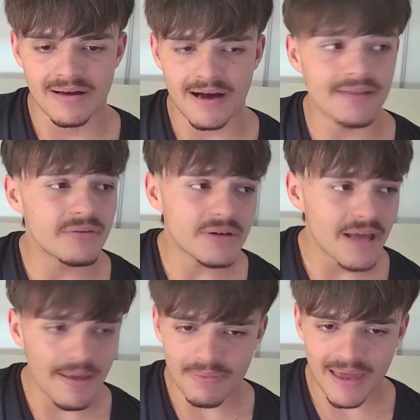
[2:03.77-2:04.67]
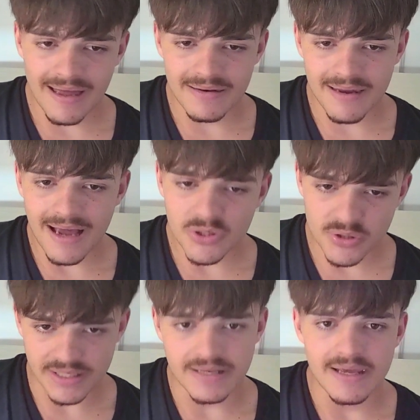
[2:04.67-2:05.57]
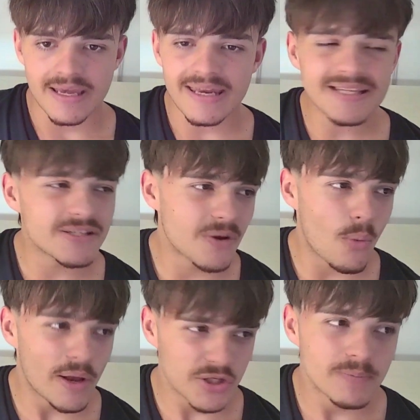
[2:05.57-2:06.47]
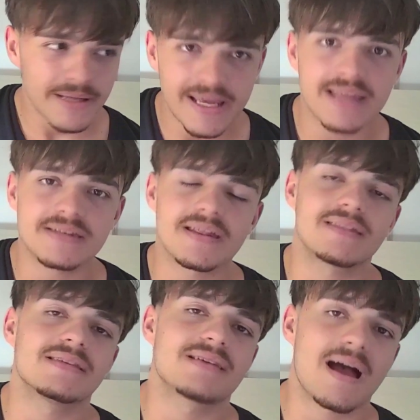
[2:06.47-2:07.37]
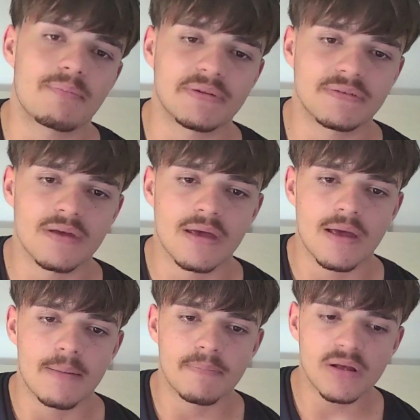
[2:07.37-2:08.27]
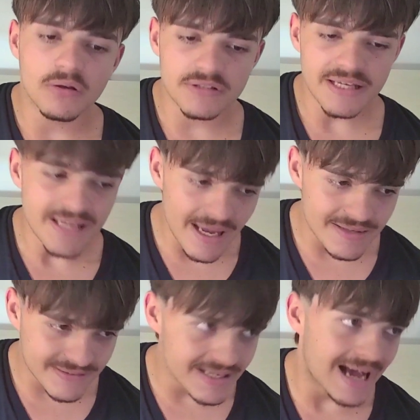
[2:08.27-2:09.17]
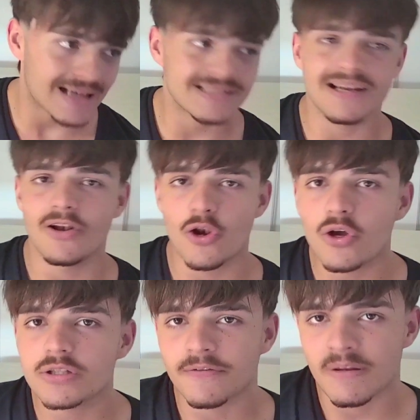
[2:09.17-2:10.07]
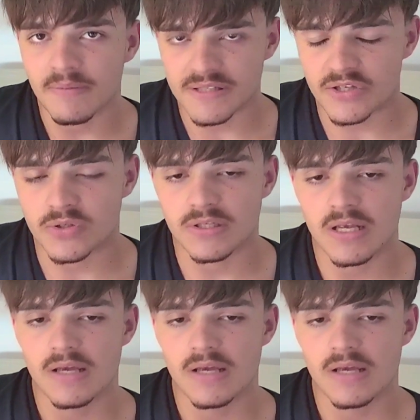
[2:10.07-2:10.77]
And actually, it is quite complicated that this happens because AI still has lots of limitations.